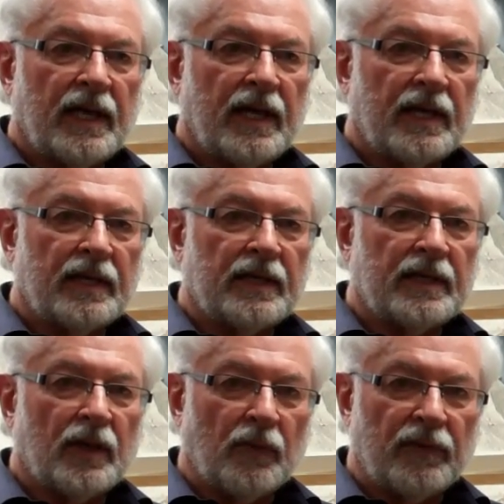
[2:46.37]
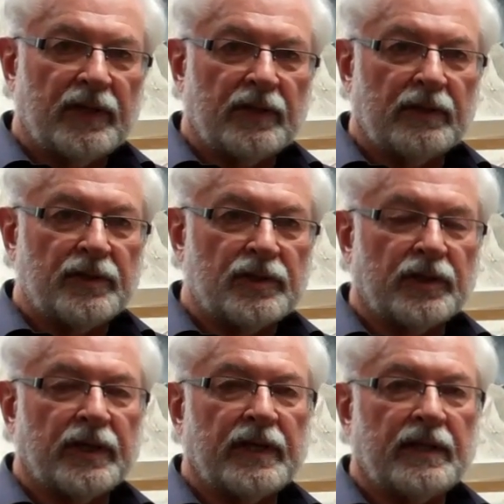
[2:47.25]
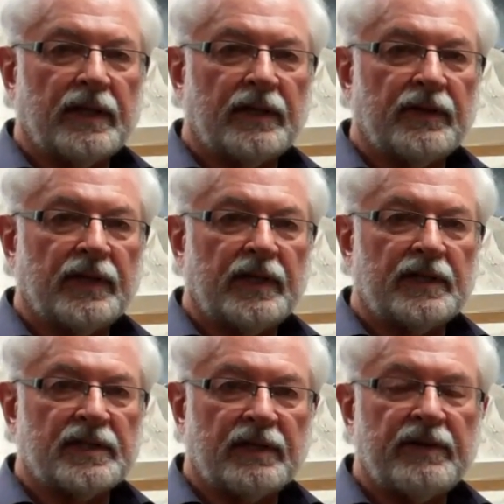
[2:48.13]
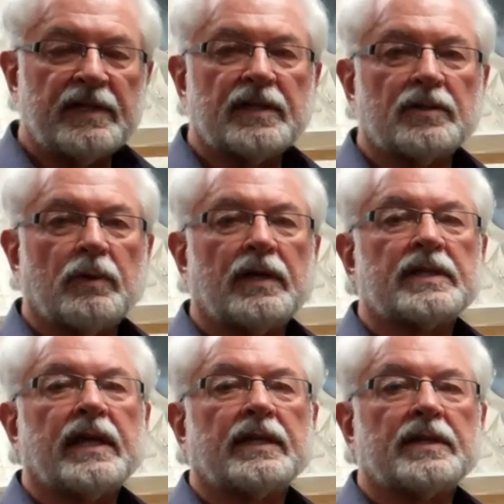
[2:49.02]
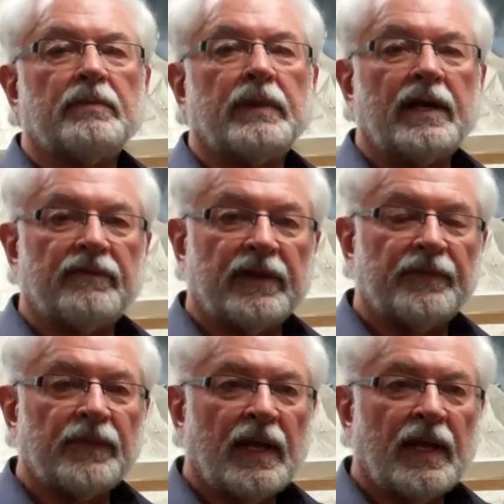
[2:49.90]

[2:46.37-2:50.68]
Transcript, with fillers: and hopefully you'll enjoy the series as well as get some benefit.